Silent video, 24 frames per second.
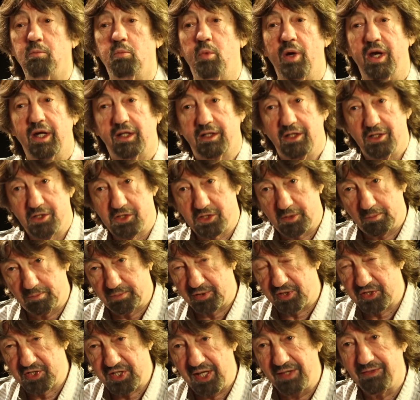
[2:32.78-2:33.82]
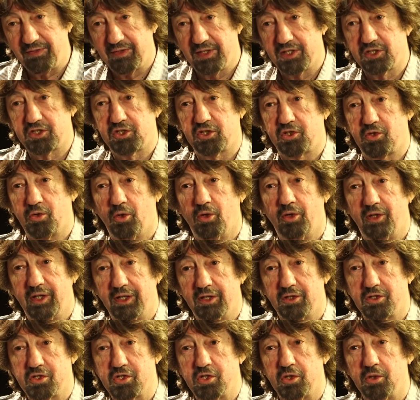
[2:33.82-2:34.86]
and we're going to present this
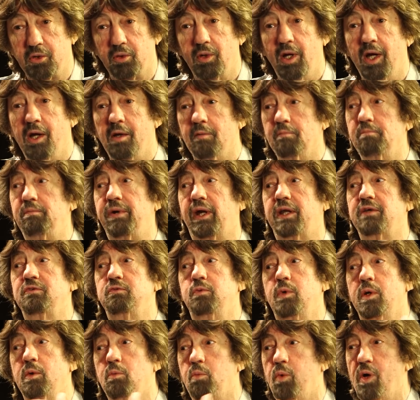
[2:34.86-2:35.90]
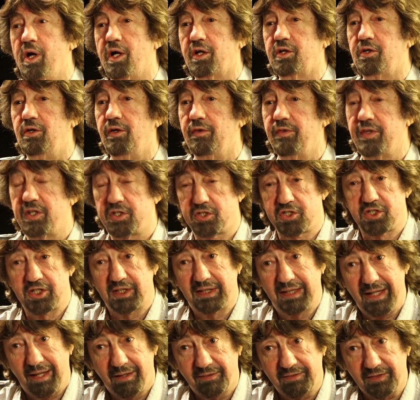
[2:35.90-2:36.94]
story to you. But if we work on this
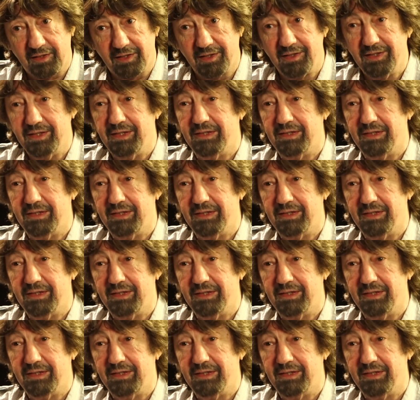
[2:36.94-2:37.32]
together,